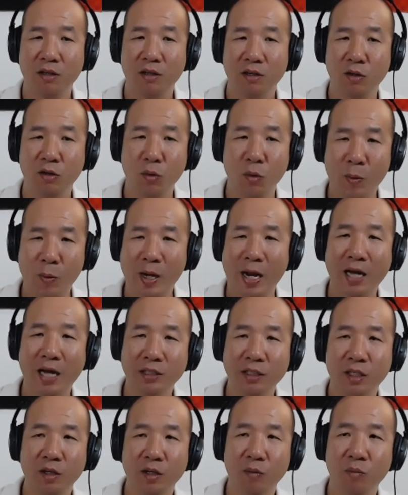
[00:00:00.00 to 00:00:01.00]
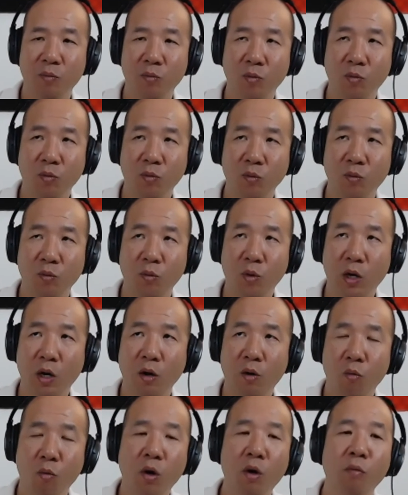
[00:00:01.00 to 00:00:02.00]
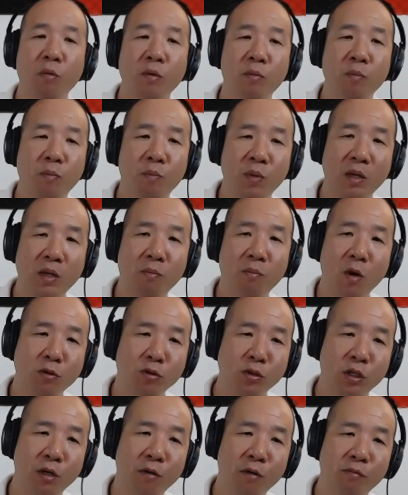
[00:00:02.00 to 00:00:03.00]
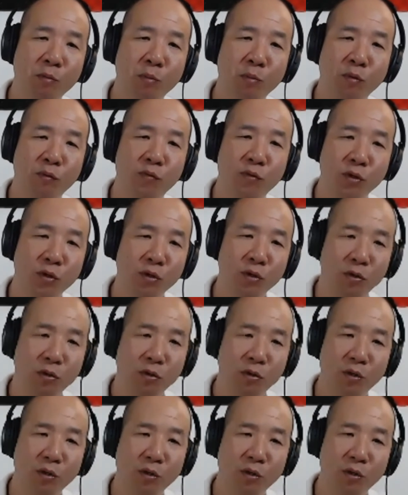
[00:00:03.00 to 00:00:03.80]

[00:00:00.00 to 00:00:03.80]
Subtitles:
You would ask him, well, what would be most comfortable for you?